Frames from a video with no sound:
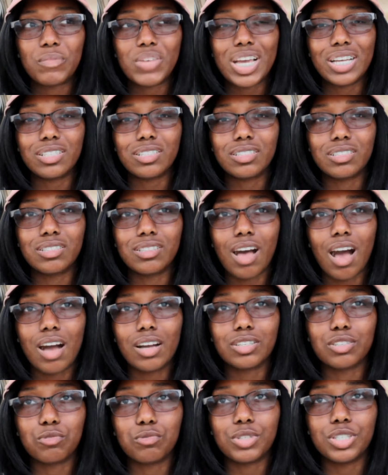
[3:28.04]
it's
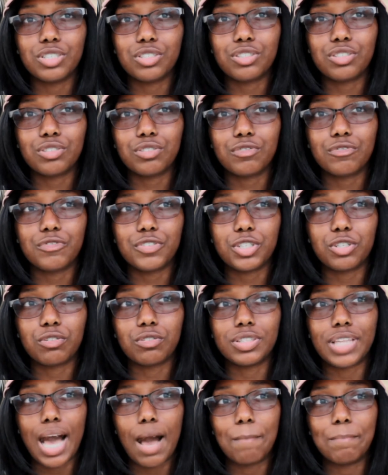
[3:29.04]
not going to
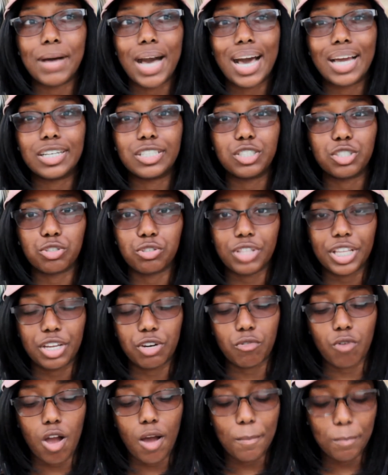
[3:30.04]
feel that bad until
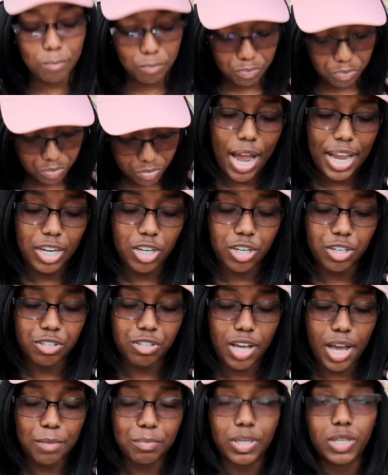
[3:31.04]
later on. I
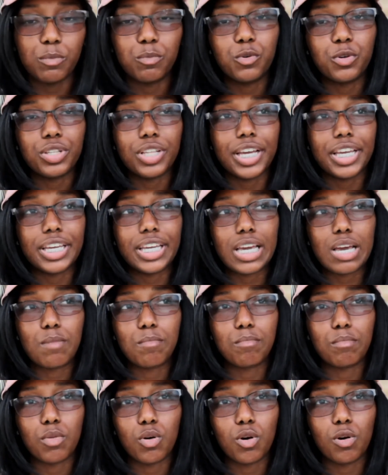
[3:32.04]
heard that people like
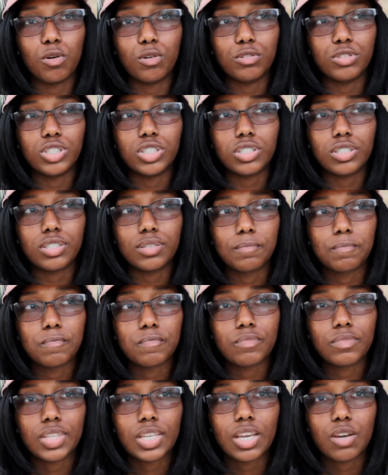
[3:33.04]
get molds
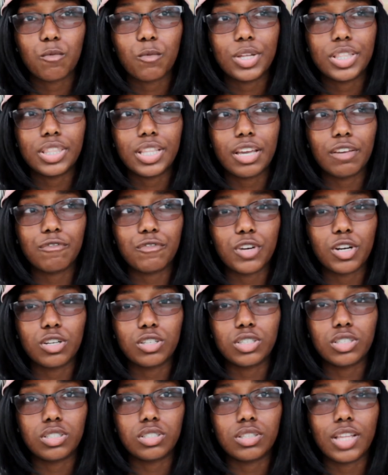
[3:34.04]
when they
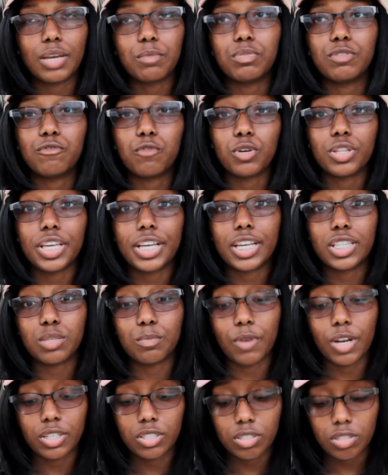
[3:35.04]
first, like before they get
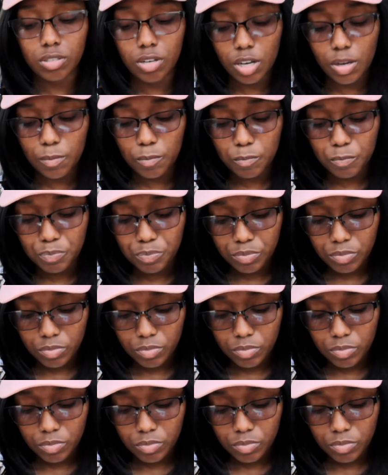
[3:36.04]
the braces on.